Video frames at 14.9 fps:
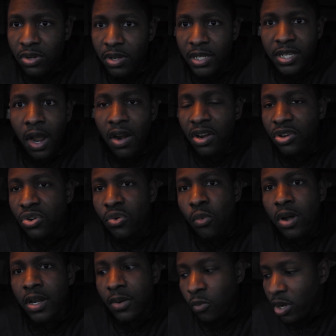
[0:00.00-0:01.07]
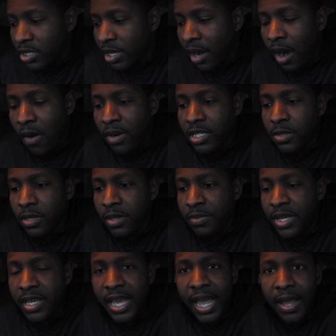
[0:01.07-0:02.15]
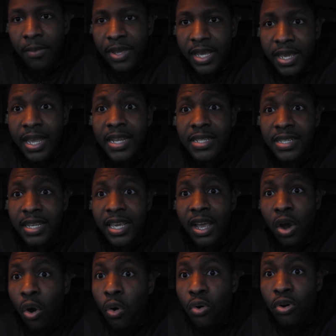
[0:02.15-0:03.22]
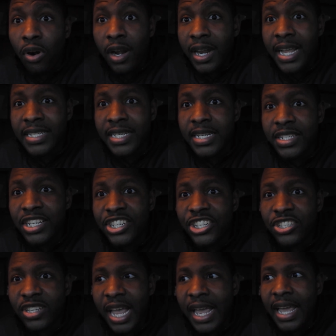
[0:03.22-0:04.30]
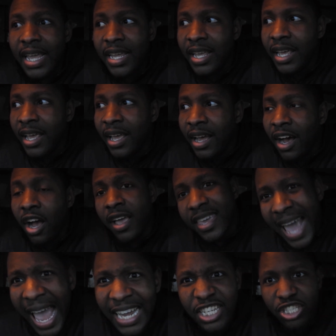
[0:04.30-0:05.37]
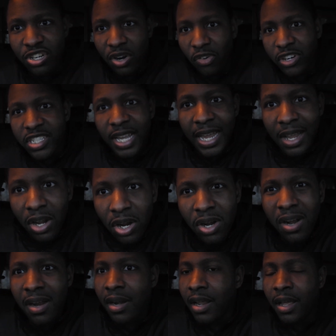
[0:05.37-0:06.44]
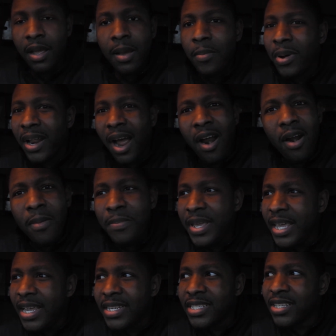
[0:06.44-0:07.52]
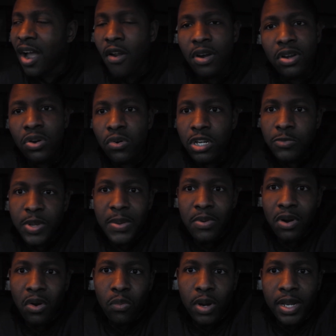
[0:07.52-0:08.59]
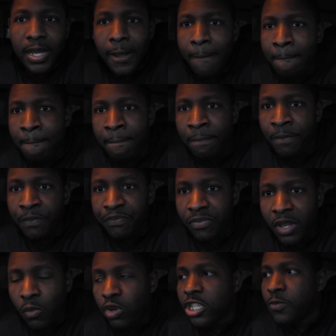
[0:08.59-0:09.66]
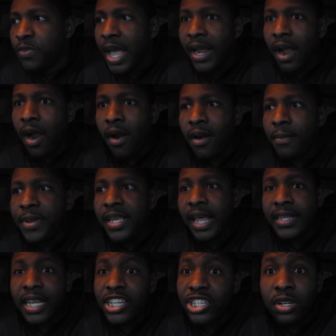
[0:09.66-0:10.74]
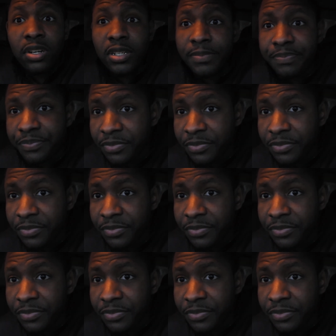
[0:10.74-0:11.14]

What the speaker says: It's hard to do once an artist begins to get older, unless he just stay a gangster and stay hood. But R&B is just hard to do because people don't really respect R&B like they should.